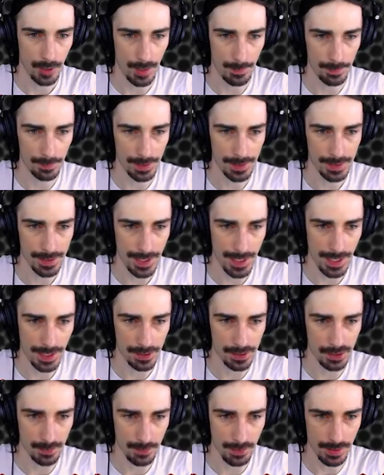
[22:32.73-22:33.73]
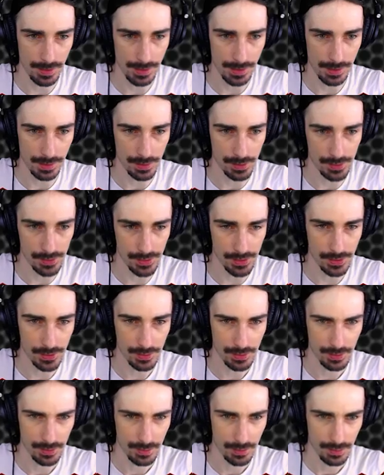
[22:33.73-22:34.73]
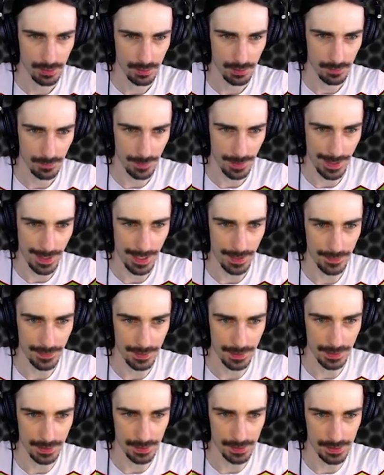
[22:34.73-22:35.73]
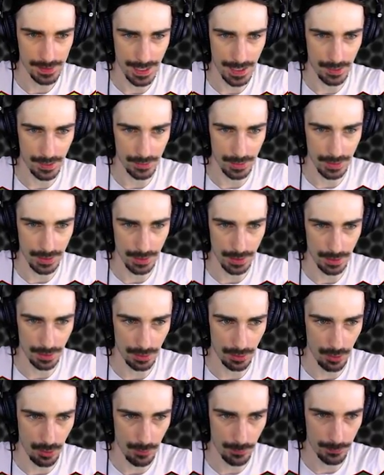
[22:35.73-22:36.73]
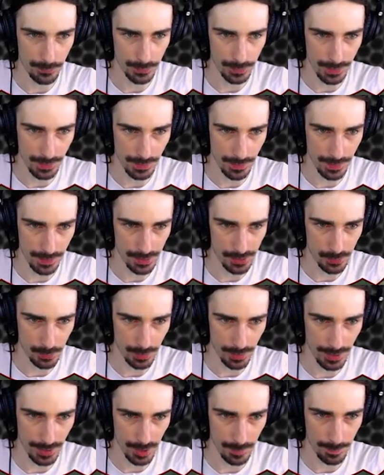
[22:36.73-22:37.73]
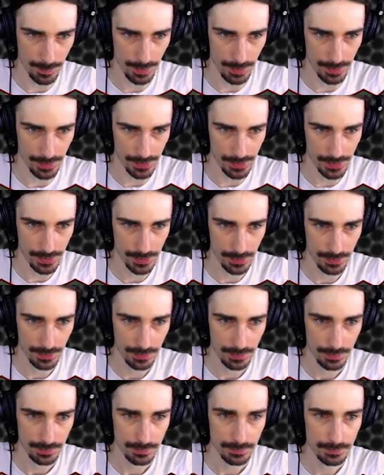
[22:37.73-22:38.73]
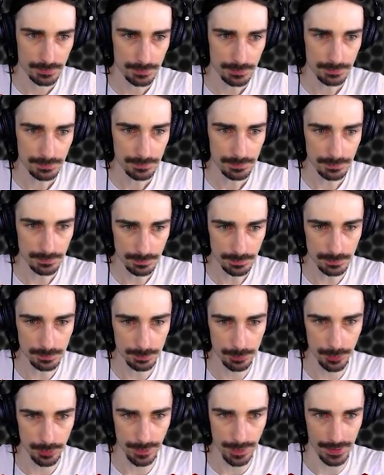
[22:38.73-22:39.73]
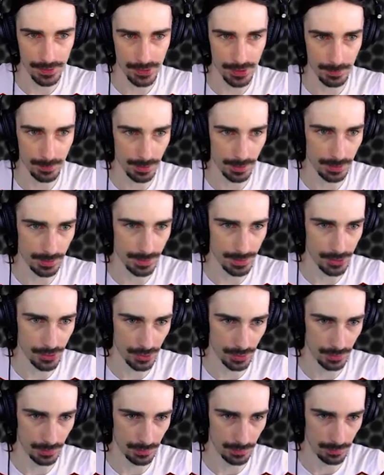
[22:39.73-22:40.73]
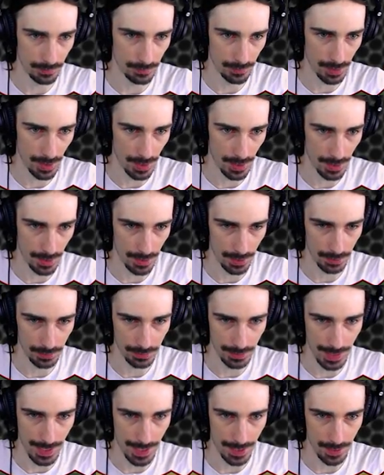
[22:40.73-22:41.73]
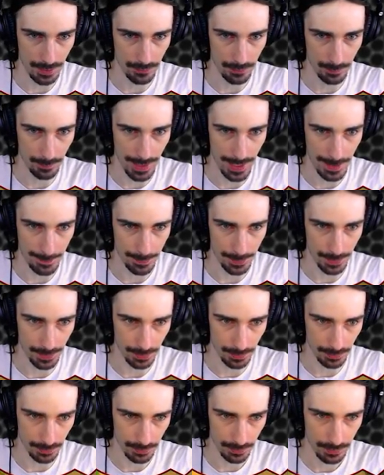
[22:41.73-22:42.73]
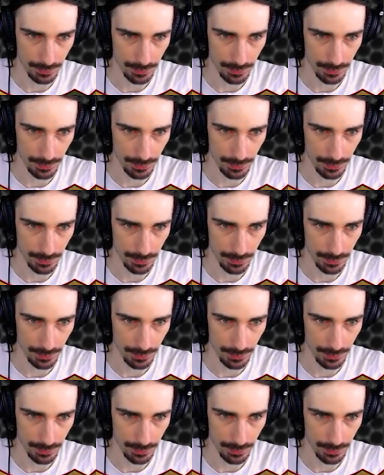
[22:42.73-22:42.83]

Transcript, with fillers: All right, but let's add some of these. If I add these down here, hopefully this will help us prevent some collision lag from happening.